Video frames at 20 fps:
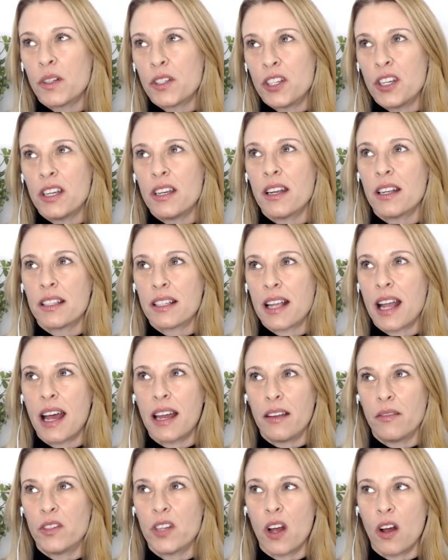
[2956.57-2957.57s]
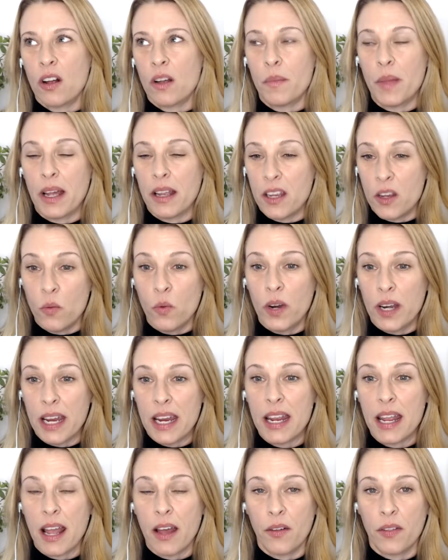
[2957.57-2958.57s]
does kind of talk about you want to
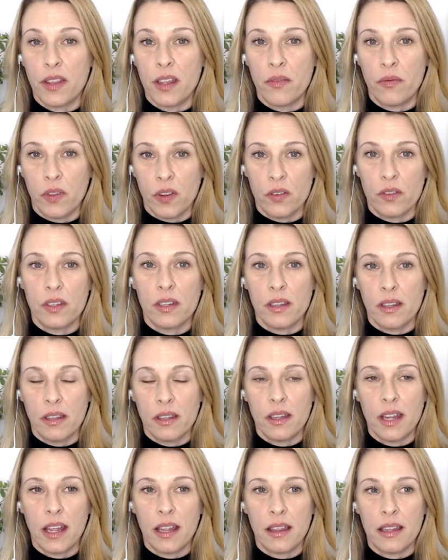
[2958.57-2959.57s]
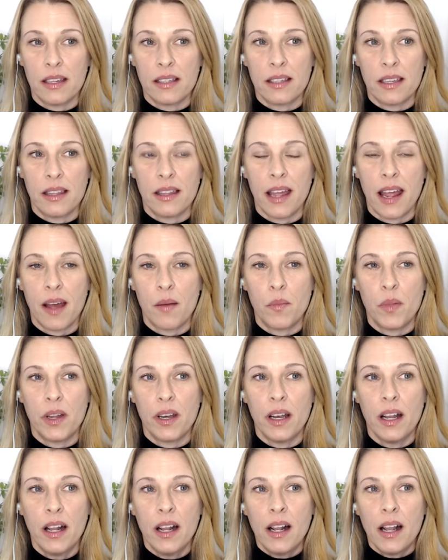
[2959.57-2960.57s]
eat healthy foods and this and that. But
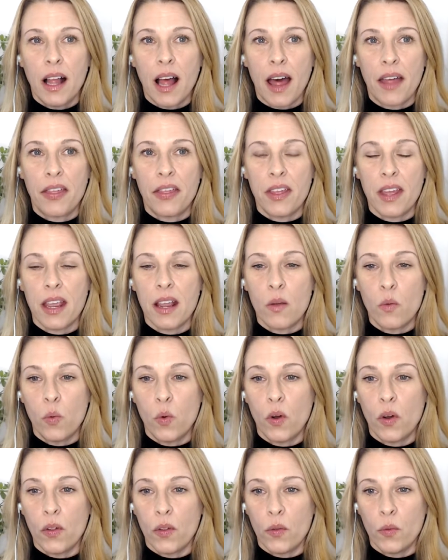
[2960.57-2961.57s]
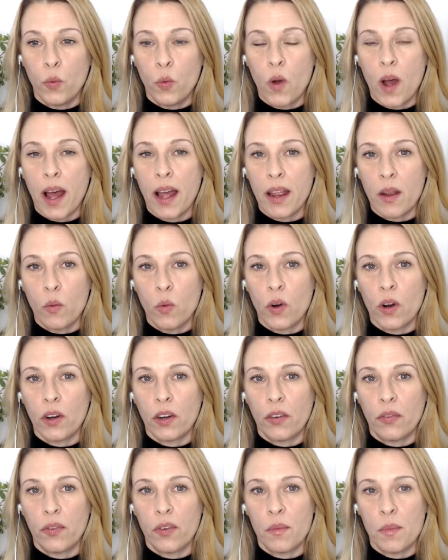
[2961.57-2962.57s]
I think why it worked
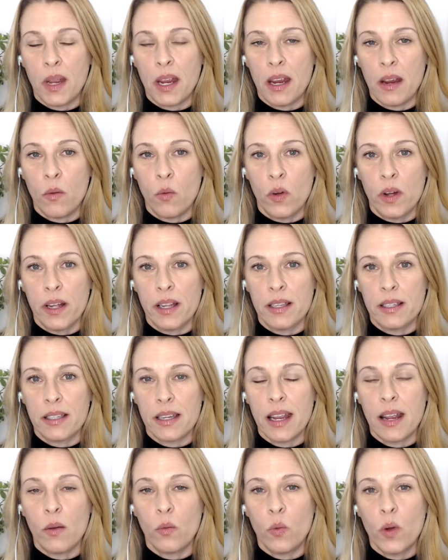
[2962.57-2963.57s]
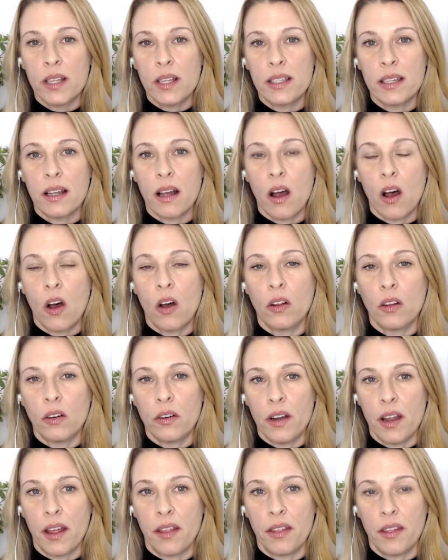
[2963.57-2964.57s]
for me was it wasn't all or
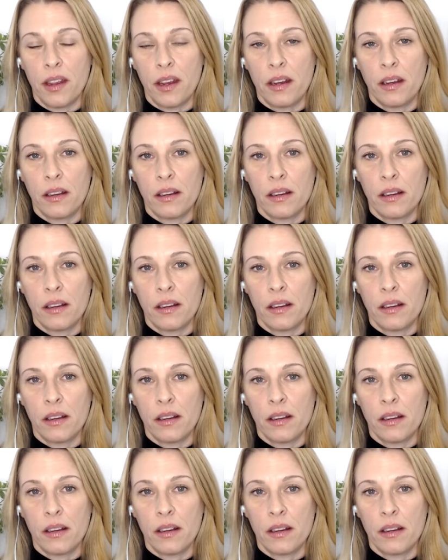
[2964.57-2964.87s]
nothing.